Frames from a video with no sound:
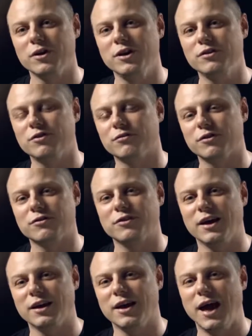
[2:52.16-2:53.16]
each of the
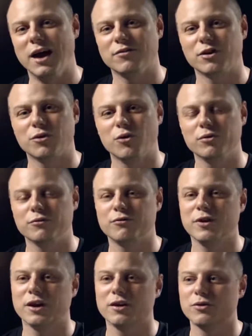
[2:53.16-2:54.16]
set have a golden
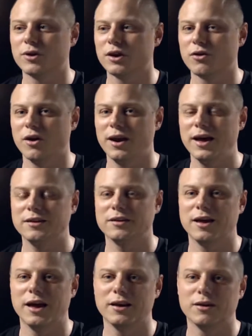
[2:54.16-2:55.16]
figure you can collect,
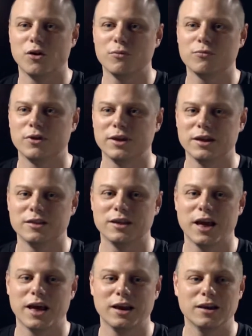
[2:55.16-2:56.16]
and hopefully in
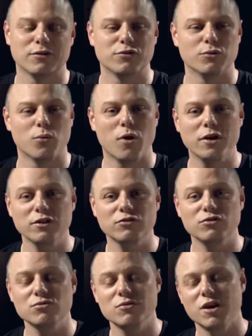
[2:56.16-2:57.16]
the end, if you wanted
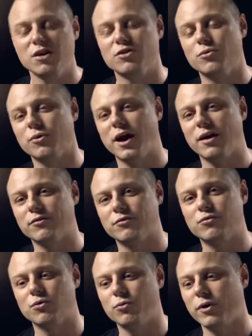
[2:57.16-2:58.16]
to, you would have a
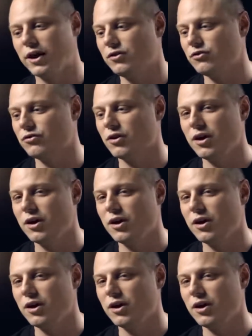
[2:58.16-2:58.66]
full range.